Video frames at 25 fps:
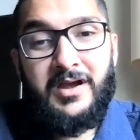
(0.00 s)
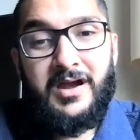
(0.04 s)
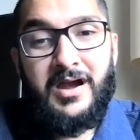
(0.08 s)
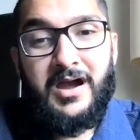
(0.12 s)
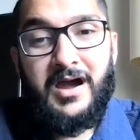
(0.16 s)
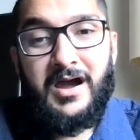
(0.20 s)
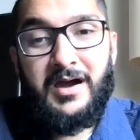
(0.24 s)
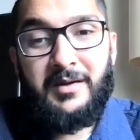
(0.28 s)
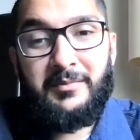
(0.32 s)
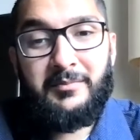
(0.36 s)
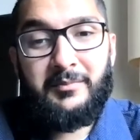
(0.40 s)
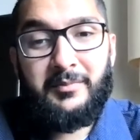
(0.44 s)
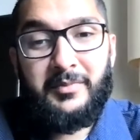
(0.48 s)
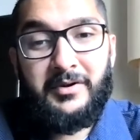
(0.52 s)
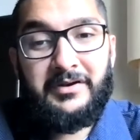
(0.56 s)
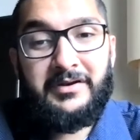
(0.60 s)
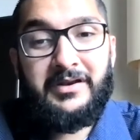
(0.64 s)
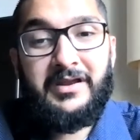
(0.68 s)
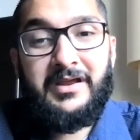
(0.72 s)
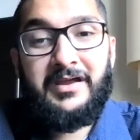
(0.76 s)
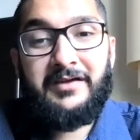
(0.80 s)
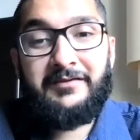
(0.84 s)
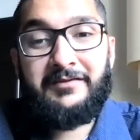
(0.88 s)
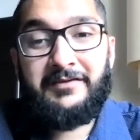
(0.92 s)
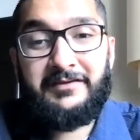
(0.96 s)
But
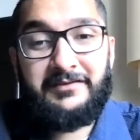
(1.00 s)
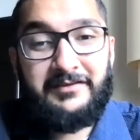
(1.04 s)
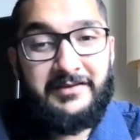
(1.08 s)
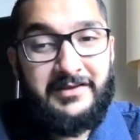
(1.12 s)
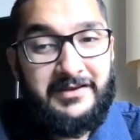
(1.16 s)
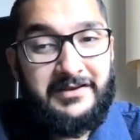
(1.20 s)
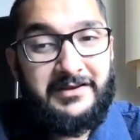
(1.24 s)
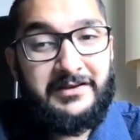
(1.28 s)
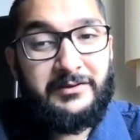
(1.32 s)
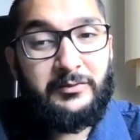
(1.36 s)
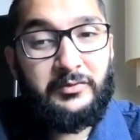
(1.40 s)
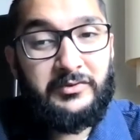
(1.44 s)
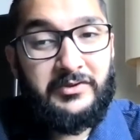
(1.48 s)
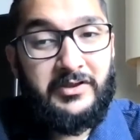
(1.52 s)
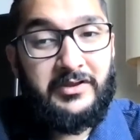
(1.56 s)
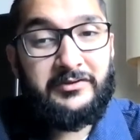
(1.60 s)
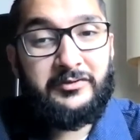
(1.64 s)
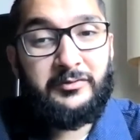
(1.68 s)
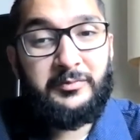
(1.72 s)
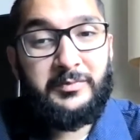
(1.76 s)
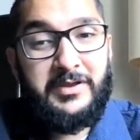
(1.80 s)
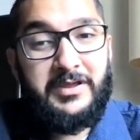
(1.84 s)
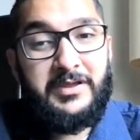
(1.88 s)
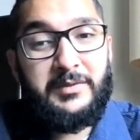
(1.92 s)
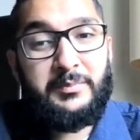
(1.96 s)
if he's eating with
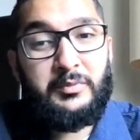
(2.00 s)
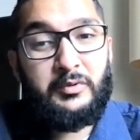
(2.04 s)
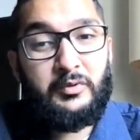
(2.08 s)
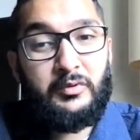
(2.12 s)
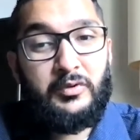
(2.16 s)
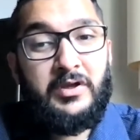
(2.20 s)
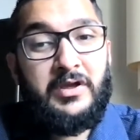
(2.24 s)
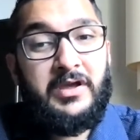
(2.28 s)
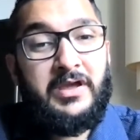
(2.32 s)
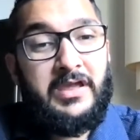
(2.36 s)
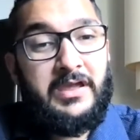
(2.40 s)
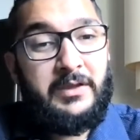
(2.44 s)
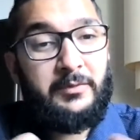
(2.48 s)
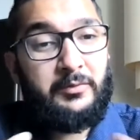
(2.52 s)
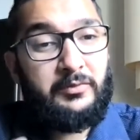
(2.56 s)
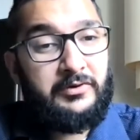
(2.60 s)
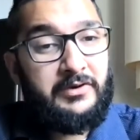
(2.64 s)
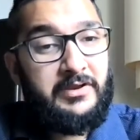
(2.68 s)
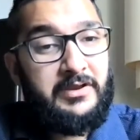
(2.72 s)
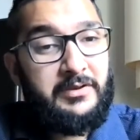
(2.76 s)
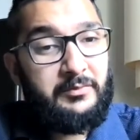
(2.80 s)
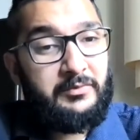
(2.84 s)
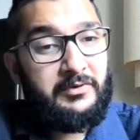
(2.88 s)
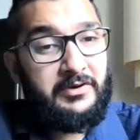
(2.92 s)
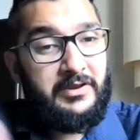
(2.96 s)
other people, he would
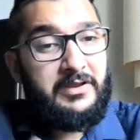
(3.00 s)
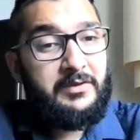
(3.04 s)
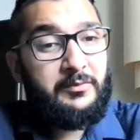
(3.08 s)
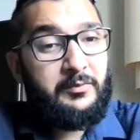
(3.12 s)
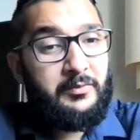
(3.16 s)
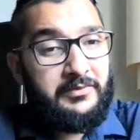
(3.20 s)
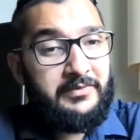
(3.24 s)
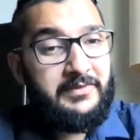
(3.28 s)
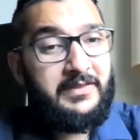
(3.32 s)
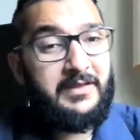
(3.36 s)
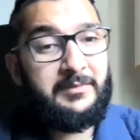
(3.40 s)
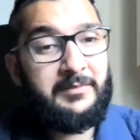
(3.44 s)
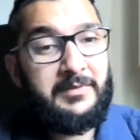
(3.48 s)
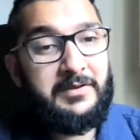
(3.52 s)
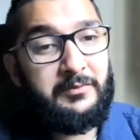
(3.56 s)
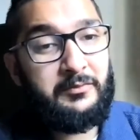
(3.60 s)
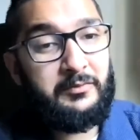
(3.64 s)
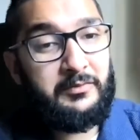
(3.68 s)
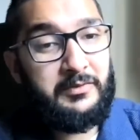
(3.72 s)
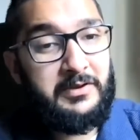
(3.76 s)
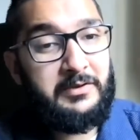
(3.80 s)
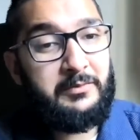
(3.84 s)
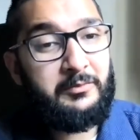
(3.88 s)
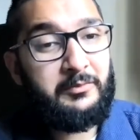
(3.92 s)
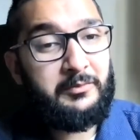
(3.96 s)
eat with them. He
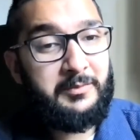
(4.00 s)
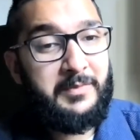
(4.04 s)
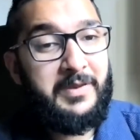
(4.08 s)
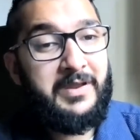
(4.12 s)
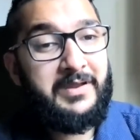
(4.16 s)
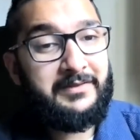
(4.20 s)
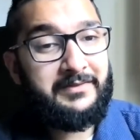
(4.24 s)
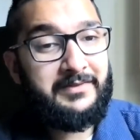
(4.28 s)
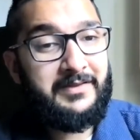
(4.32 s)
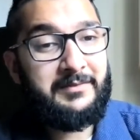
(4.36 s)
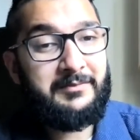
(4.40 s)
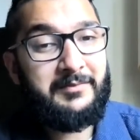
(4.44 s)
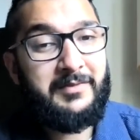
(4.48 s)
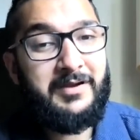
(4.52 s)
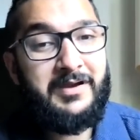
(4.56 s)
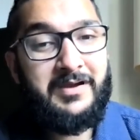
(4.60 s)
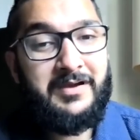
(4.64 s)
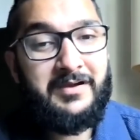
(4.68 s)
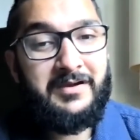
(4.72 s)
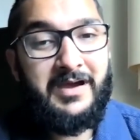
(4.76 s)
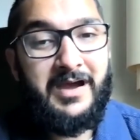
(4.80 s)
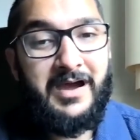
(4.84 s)
would make them